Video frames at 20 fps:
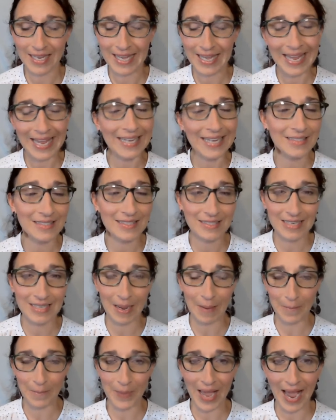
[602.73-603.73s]
they can't
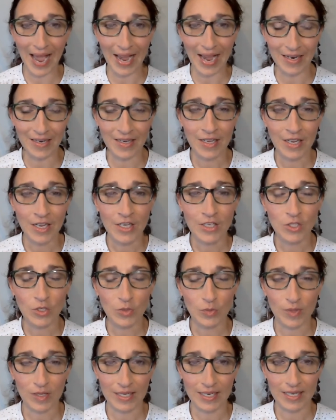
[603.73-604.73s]
step back
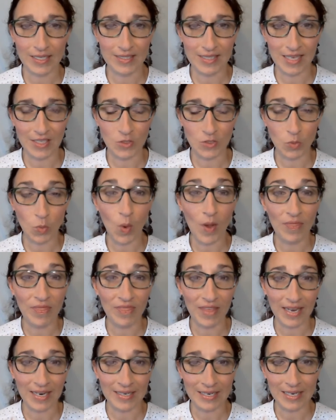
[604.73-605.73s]
to really assess
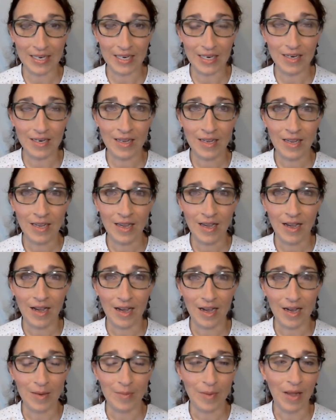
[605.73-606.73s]
what they need
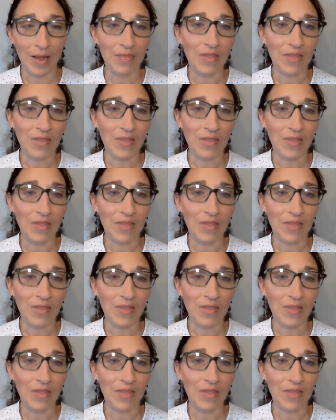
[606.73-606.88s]
um,